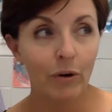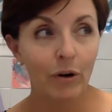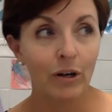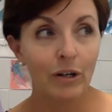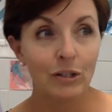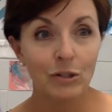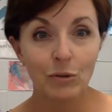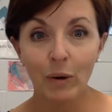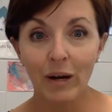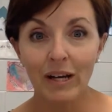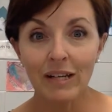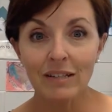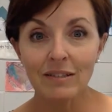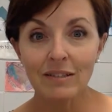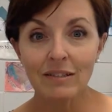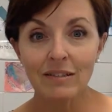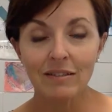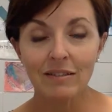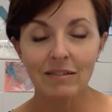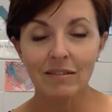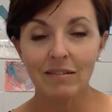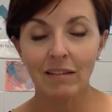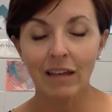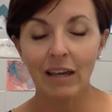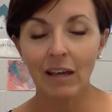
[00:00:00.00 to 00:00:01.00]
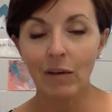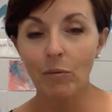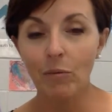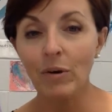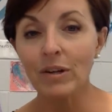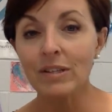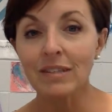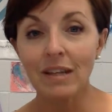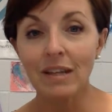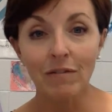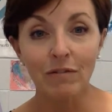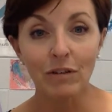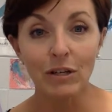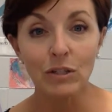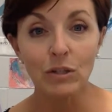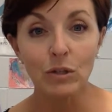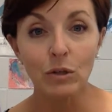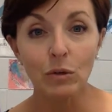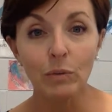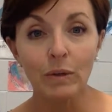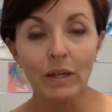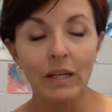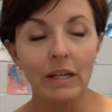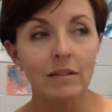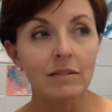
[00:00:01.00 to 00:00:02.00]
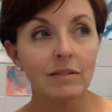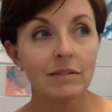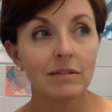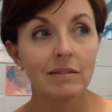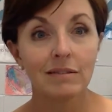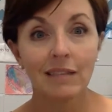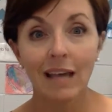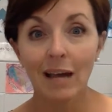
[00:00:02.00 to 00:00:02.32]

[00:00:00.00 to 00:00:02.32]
or twice, like once every 2 weeks.